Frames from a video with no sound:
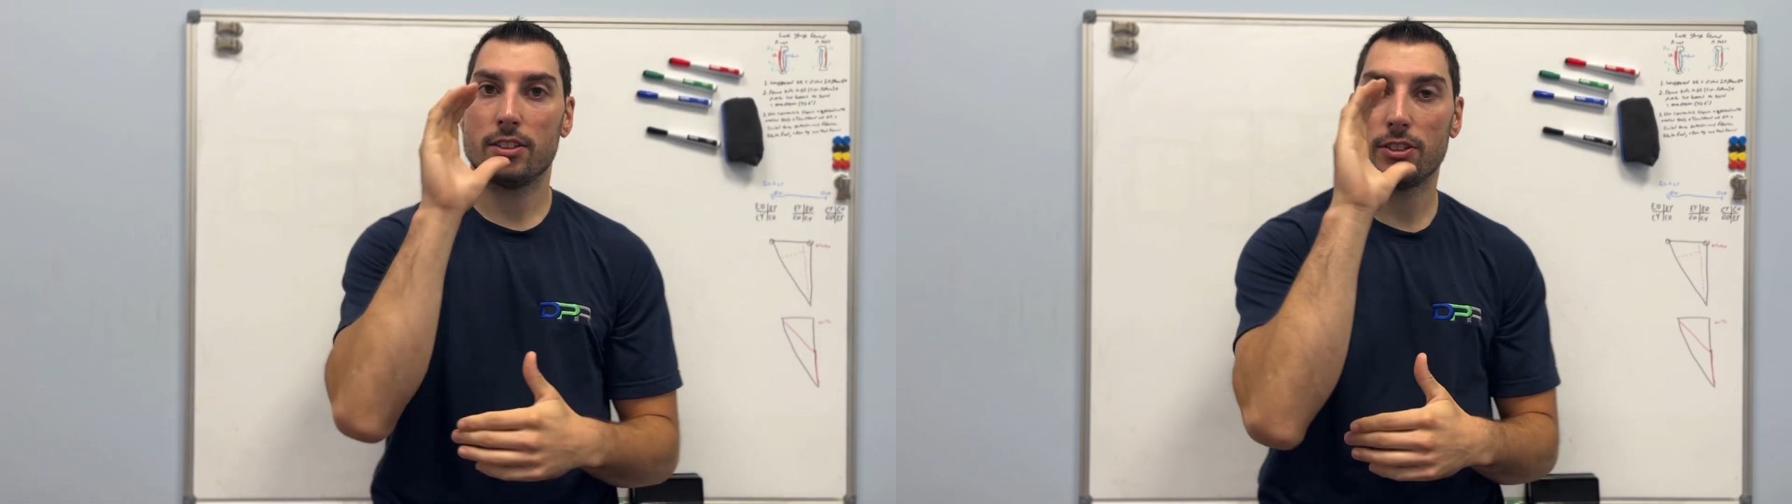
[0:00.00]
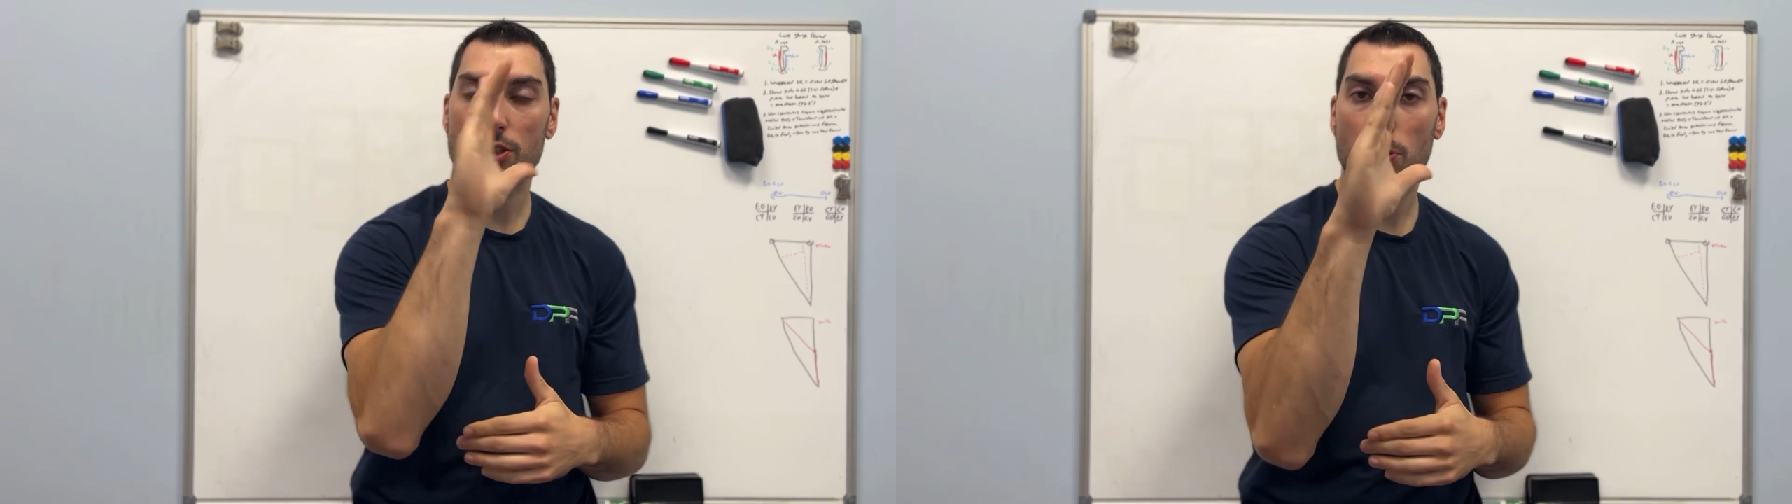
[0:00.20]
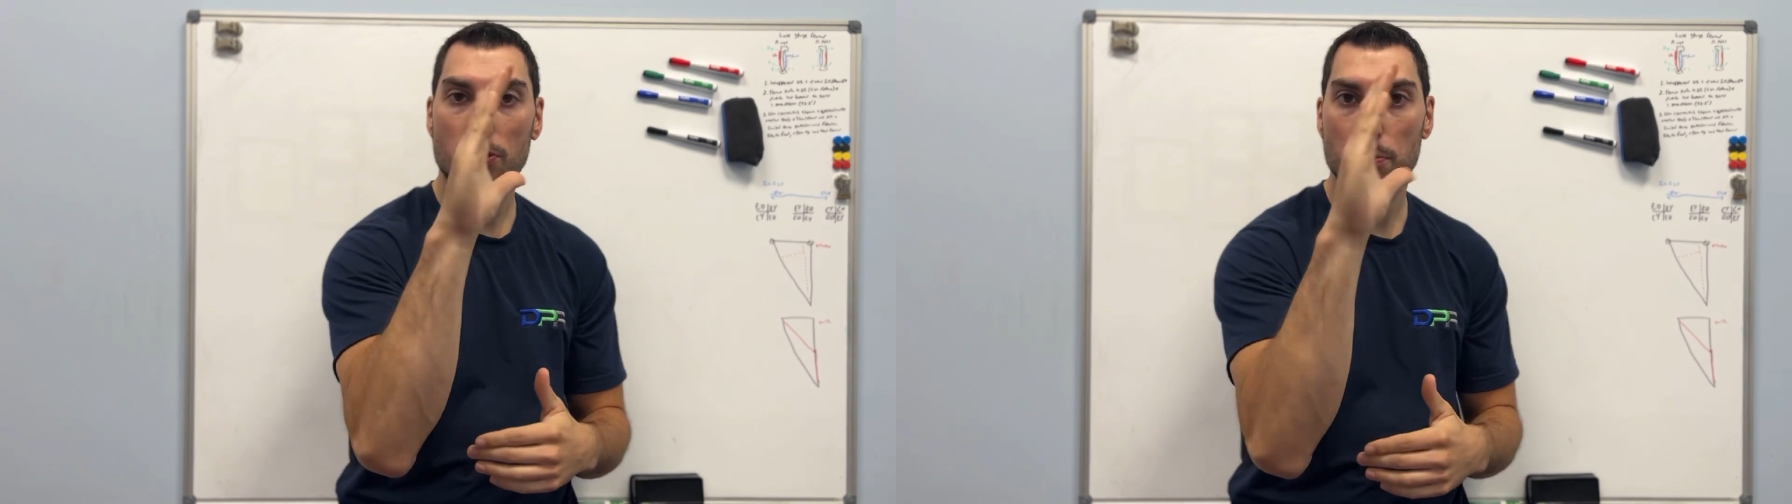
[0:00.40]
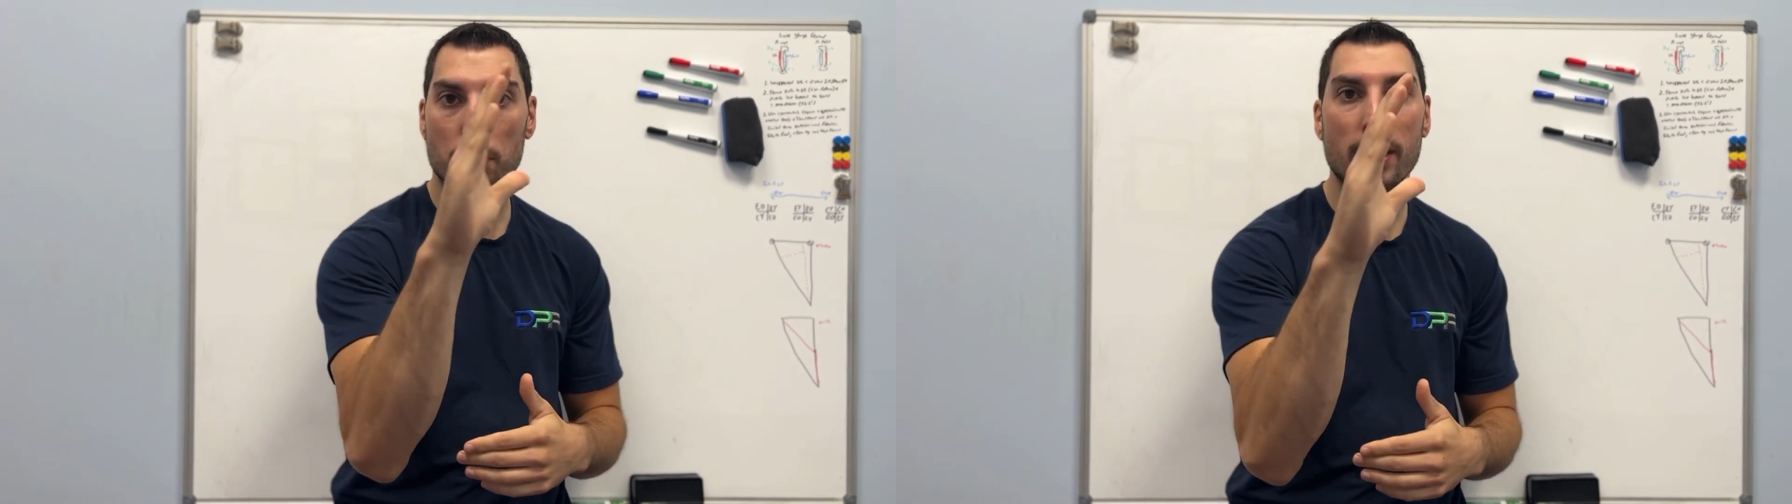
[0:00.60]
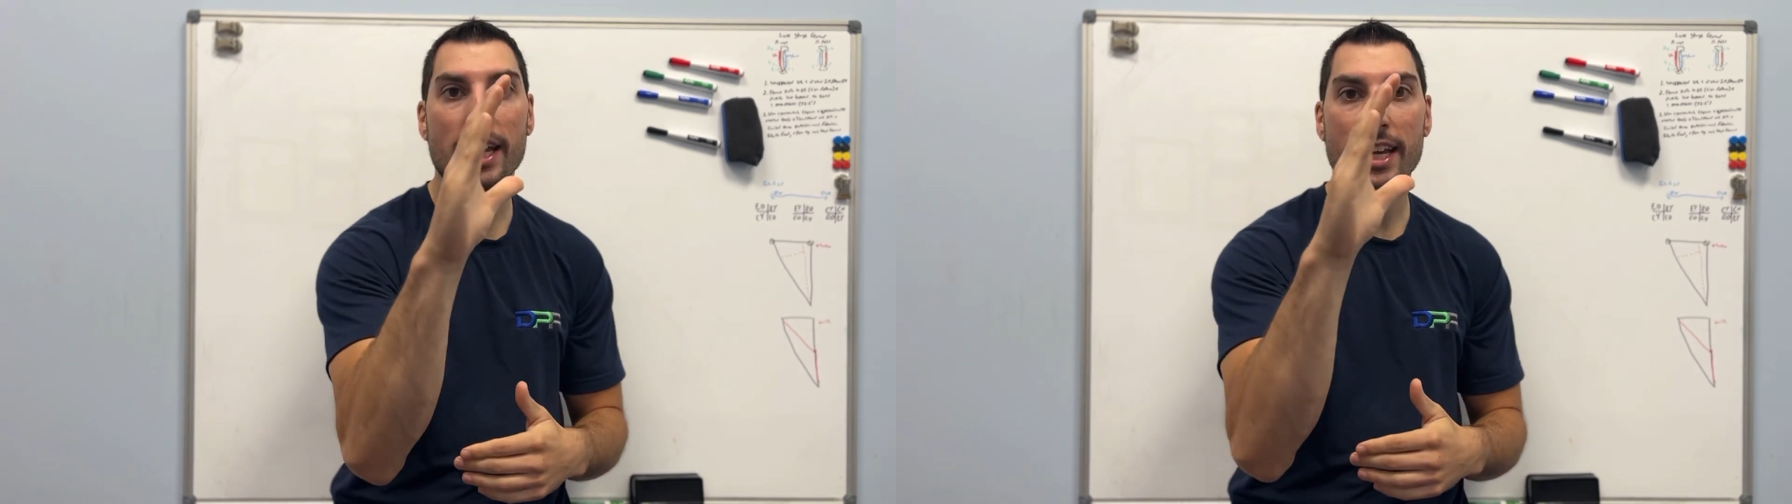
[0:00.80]
shoulder
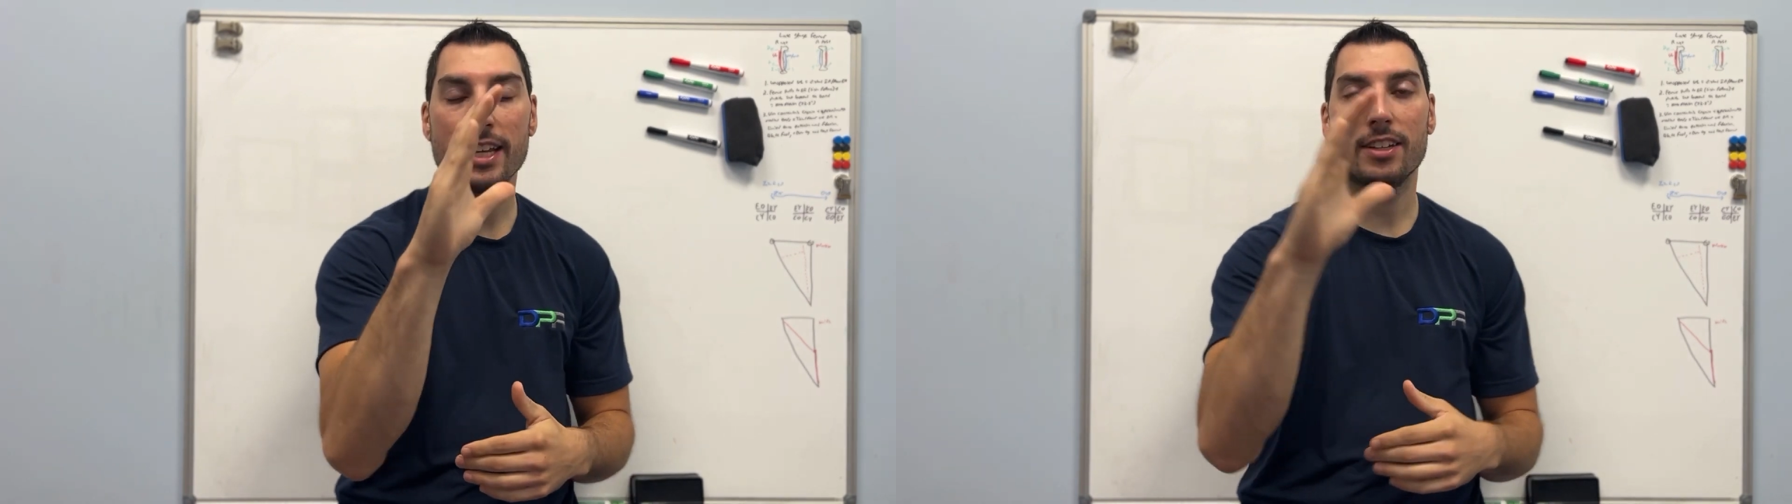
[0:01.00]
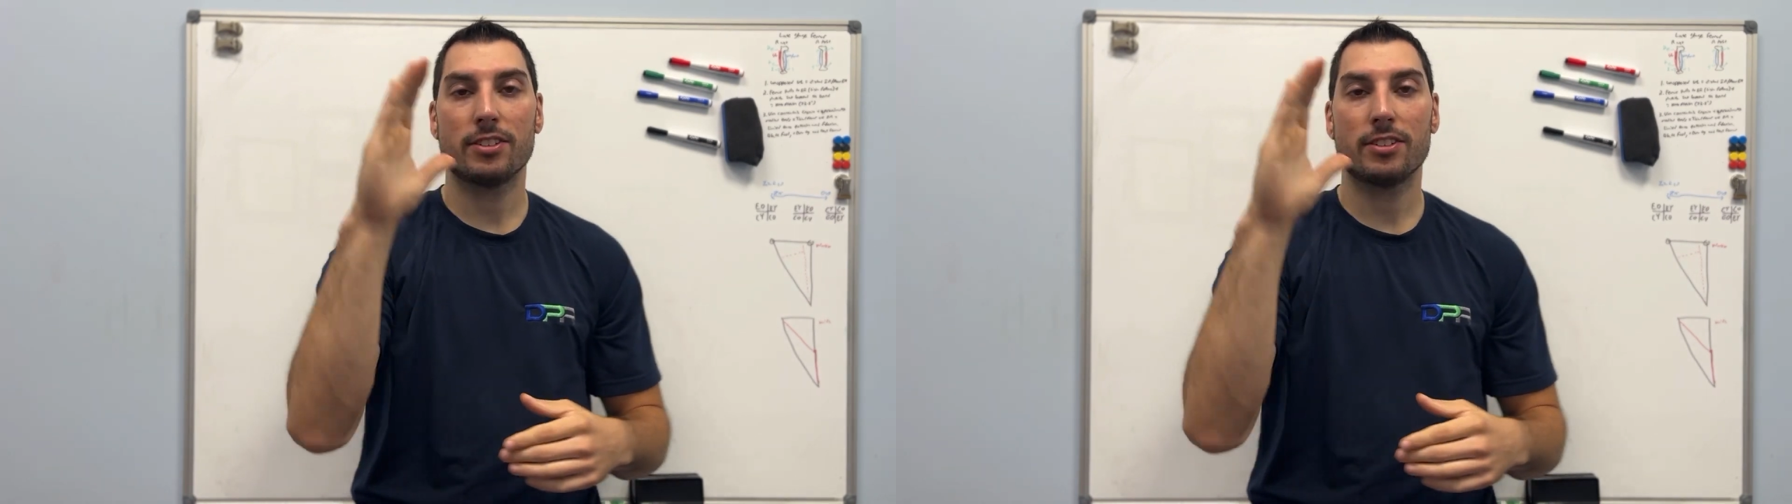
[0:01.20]
blade